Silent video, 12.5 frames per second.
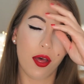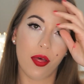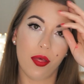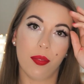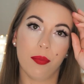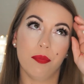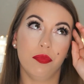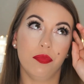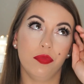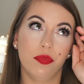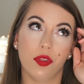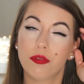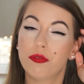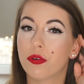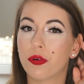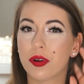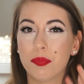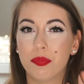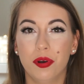not
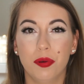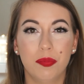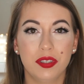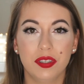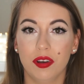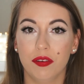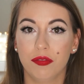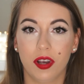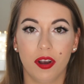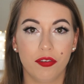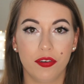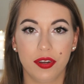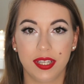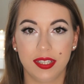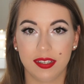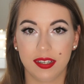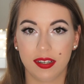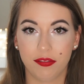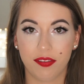for the purpose of covering
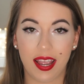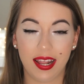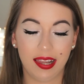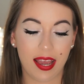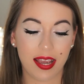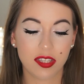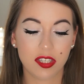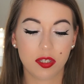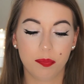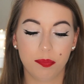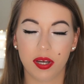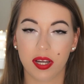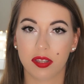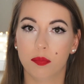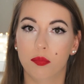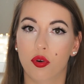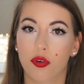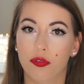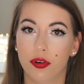the fine lines, but
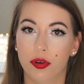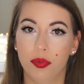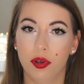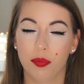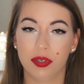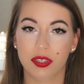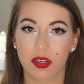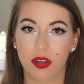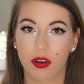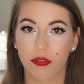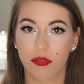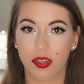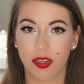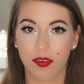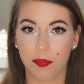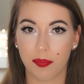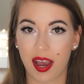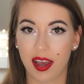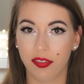more for the purpose of
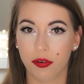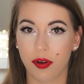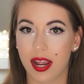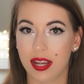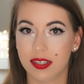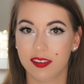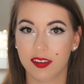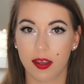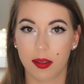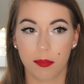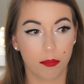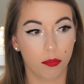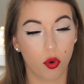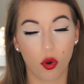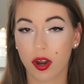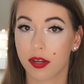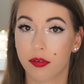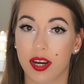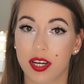giving my under eyes more
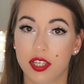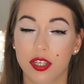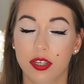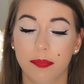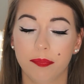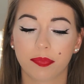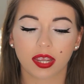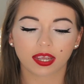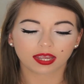hydration.